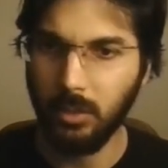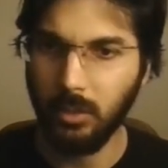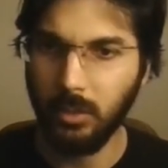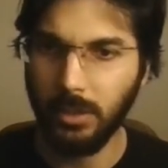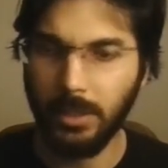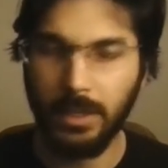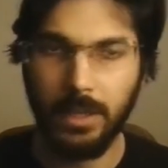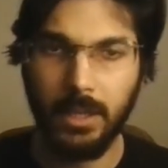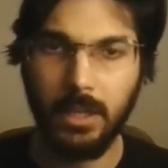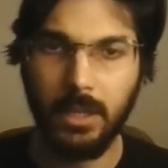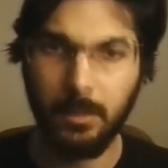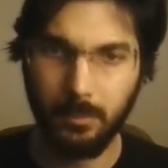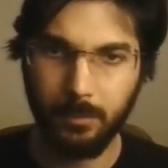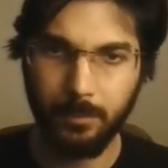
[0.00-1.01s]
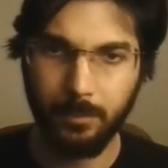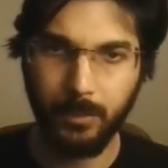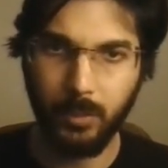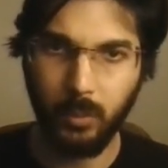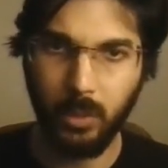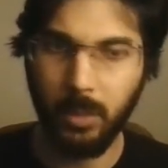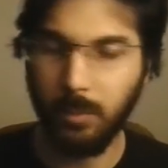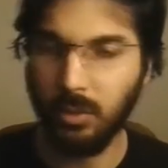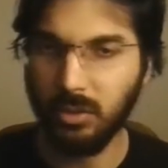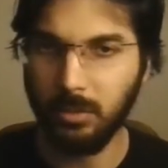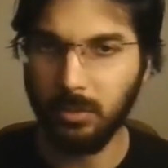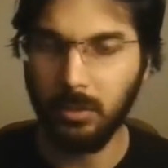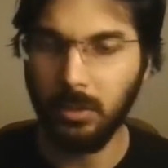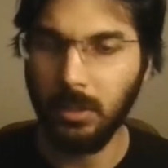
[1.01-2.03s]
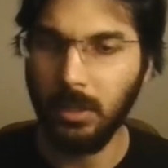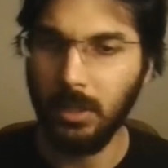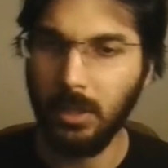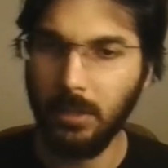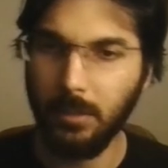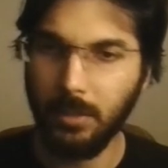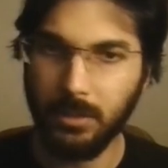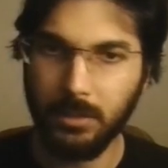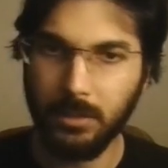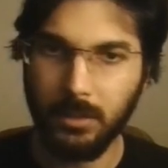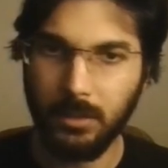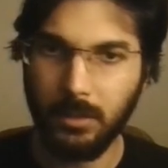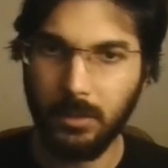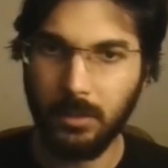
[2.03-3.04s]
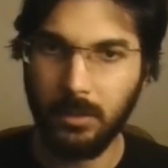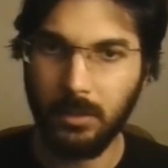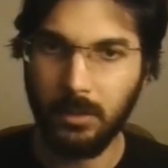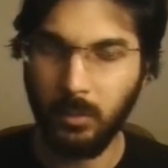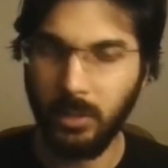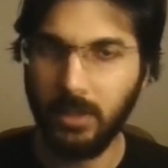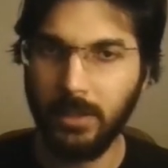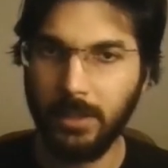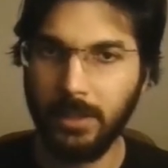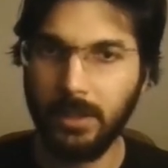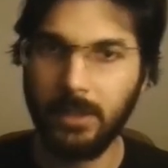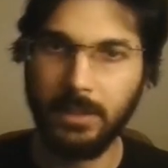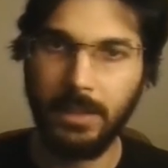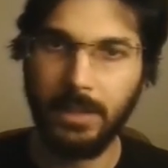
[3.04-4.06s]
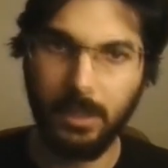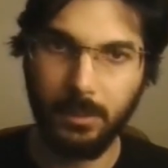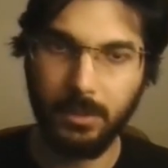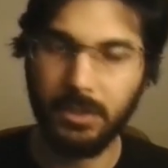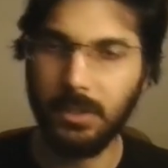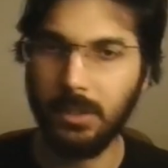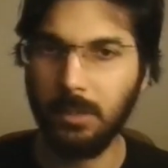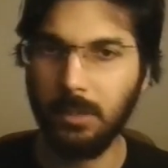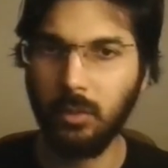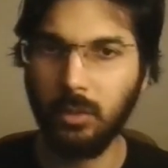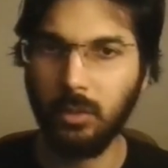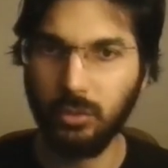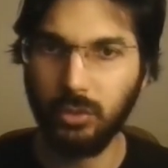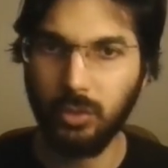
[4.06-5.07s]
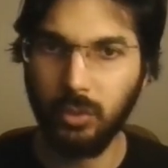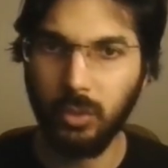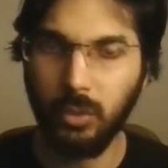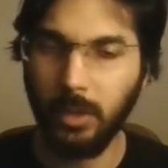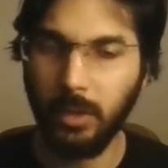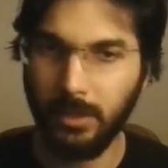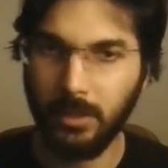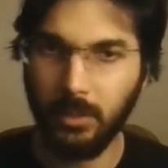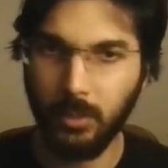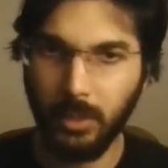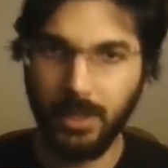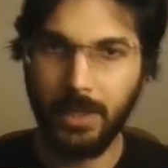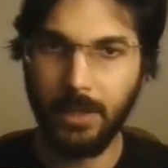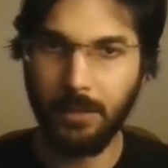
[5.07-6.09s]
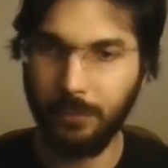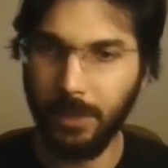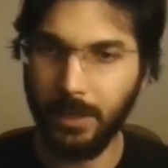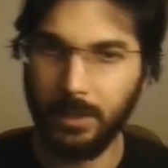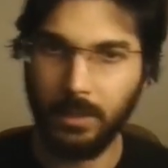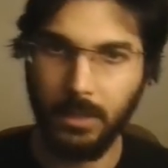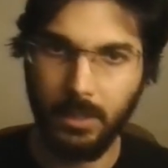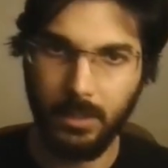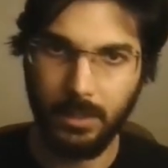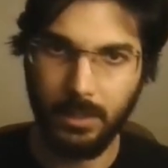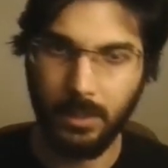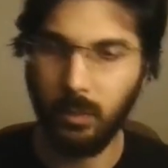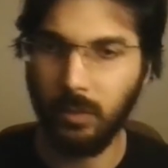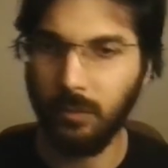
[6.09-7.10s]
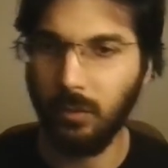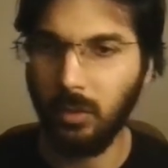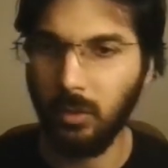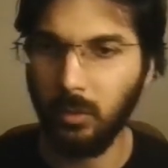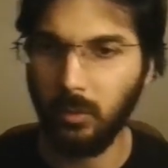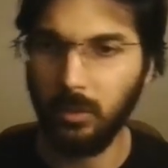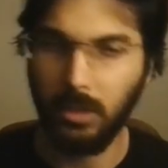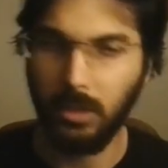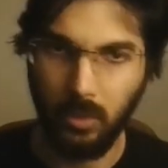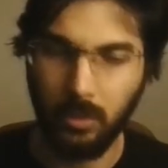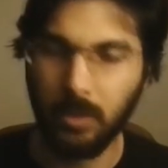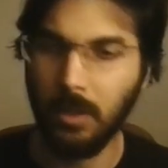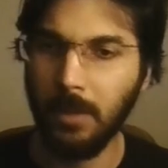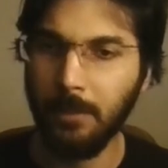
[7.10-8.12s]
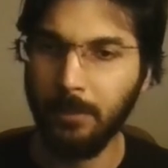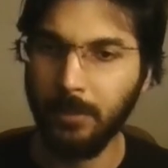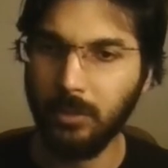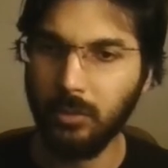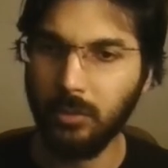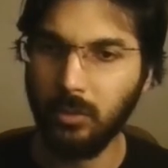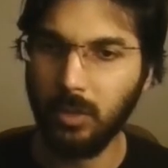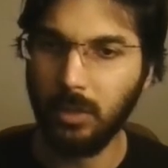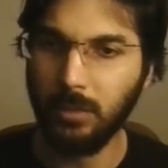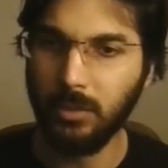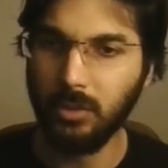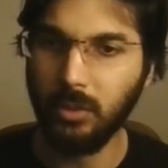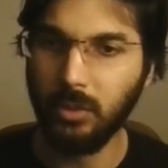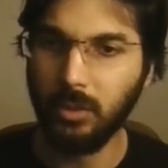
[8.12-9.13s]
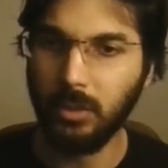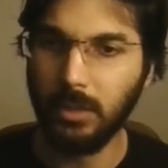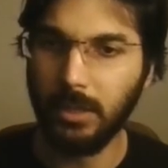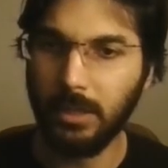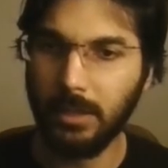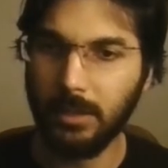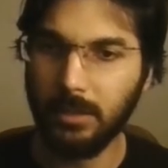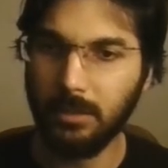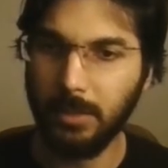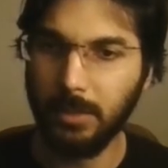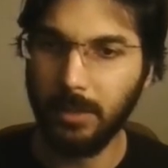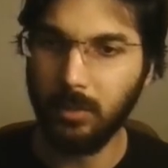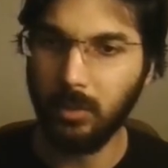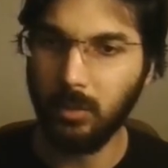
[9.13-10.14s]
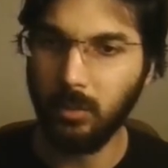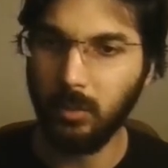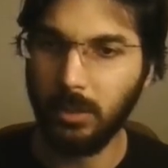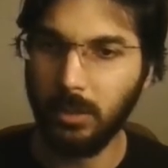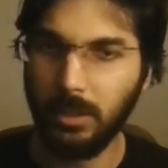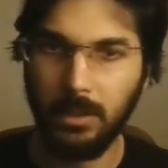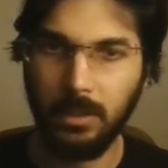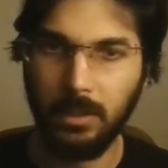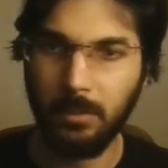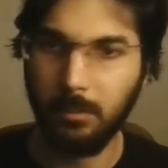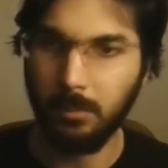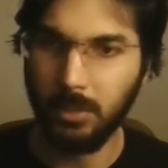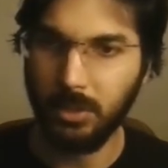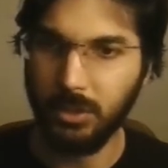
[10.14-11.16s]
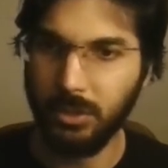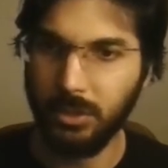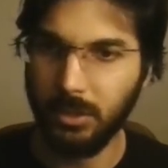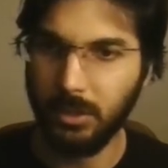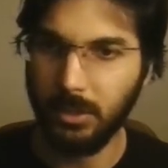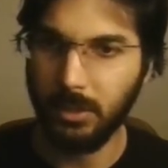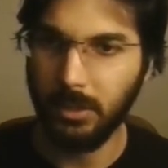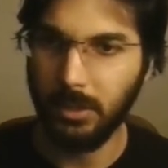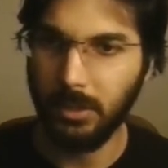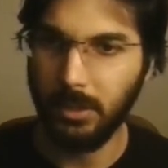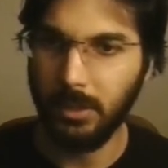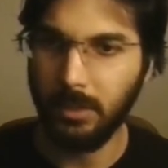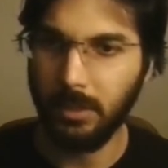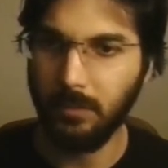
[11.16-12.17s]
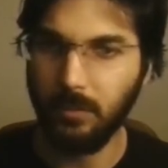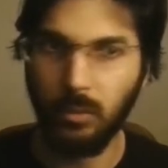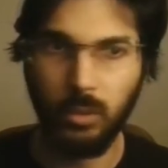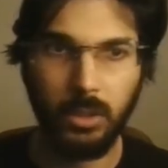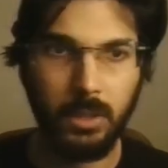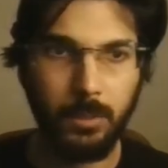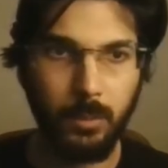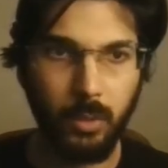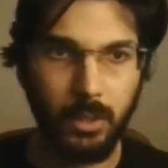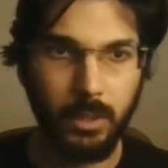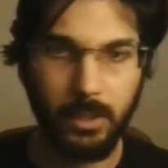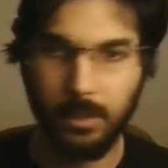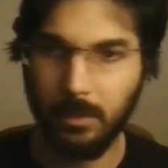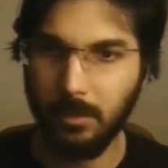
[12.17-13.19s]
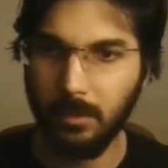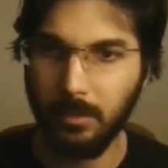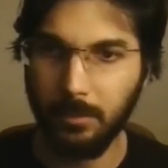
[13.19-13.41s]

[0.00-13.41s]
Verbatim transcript: do it any way possible, because the real thing is the animation that I'm going to show you and the three D effect that will follow along. So I'm just going to connect this background with the merge, and for the poly